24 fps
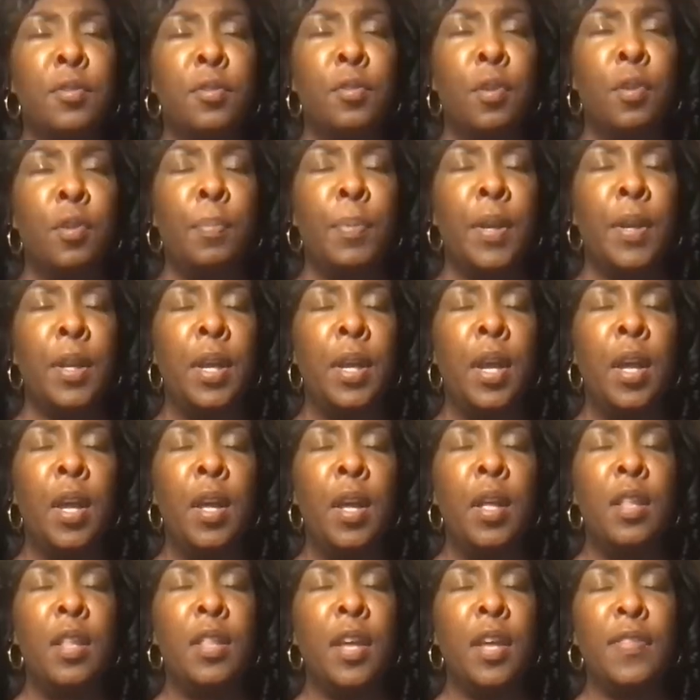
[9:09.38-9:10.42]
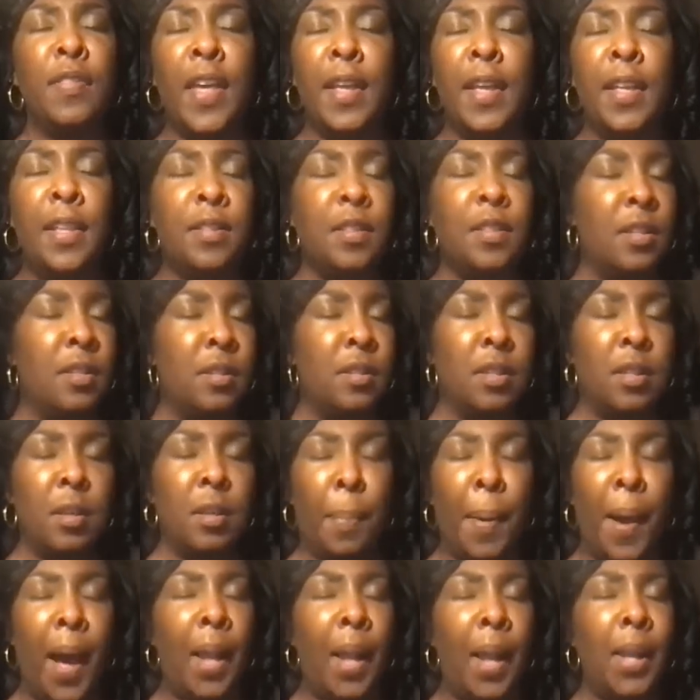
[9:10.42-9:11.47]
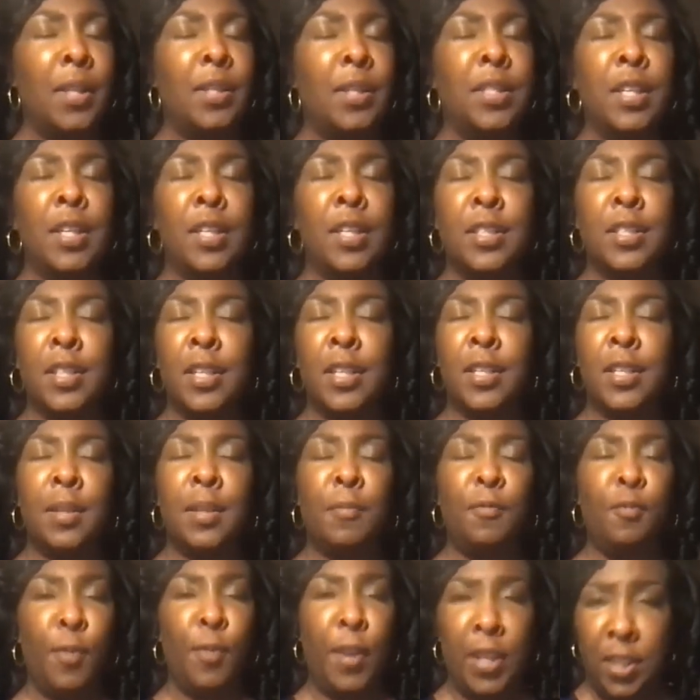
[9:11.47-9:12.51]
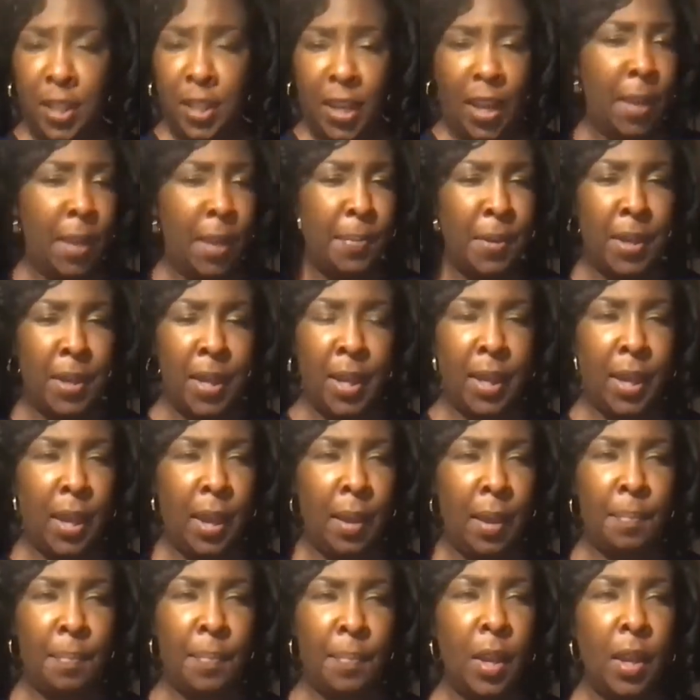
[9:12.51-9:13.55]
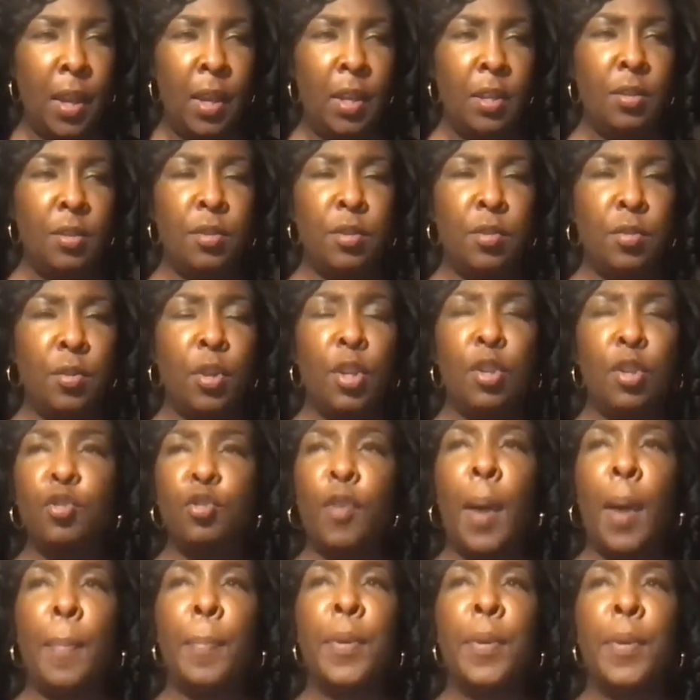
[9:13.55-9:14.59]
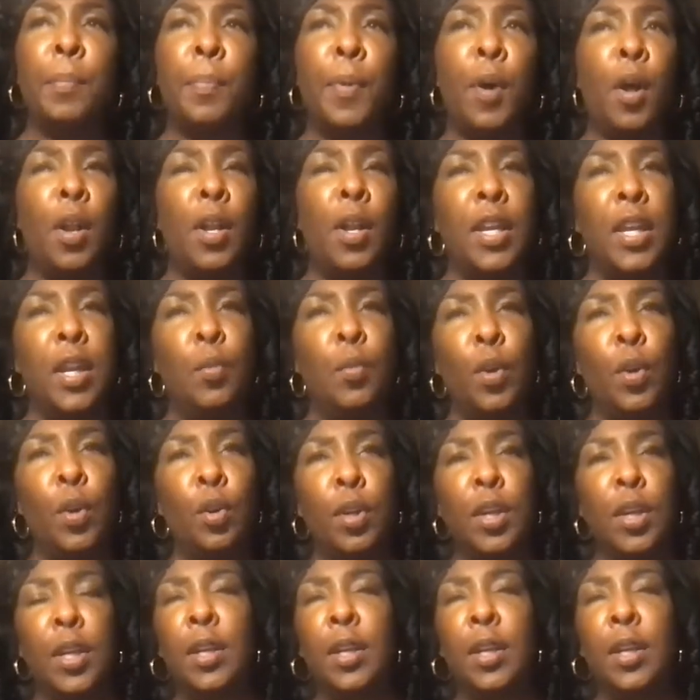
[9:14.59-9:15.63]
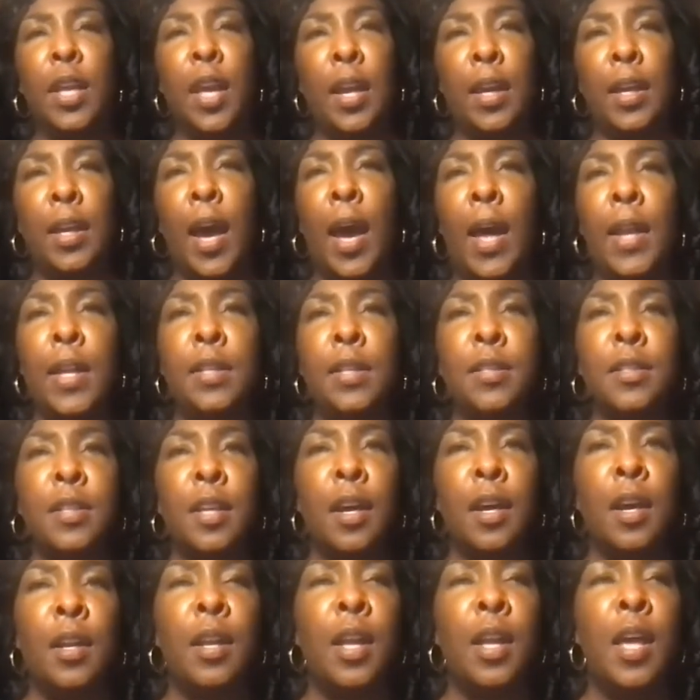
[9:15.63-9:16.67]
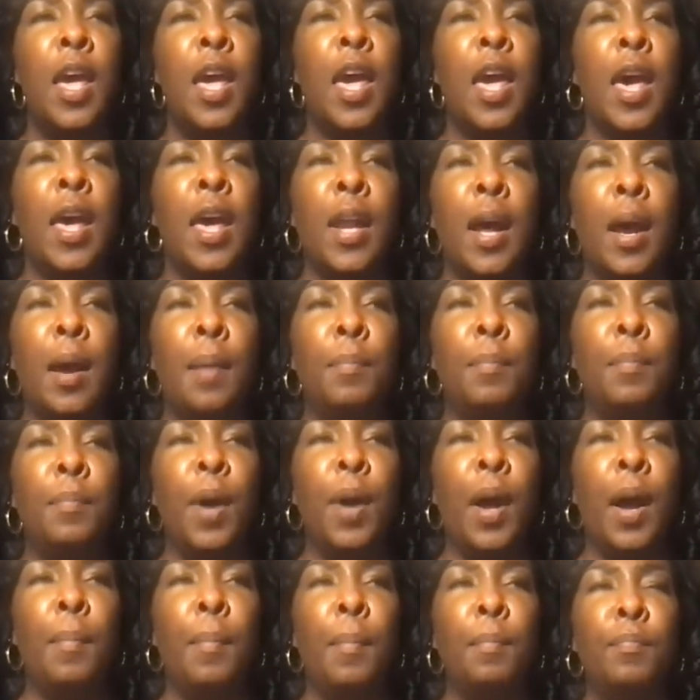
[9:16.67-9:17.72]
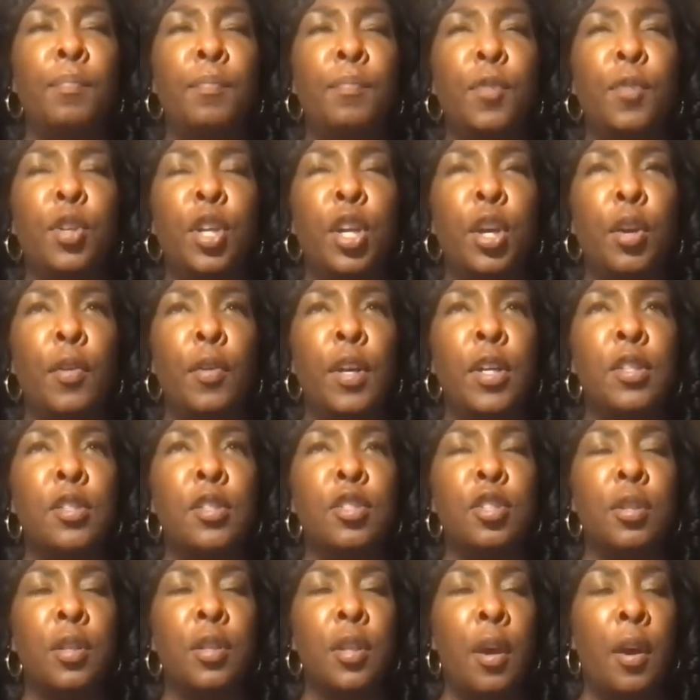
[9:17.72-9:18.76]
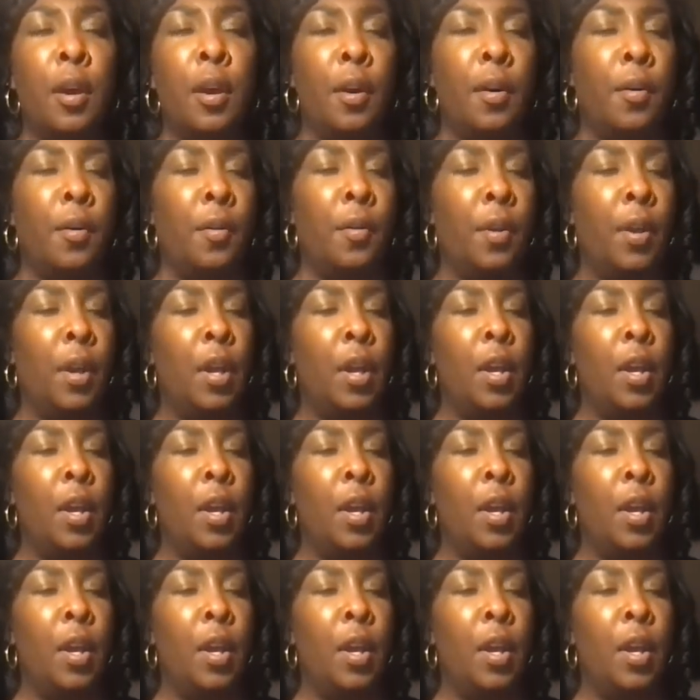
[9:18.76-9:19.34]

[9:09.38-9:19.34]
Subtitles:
to do it, but the politics and the red tape, and they kept sort of dropping the ball, and he went on and got it done. And I'm curious to know,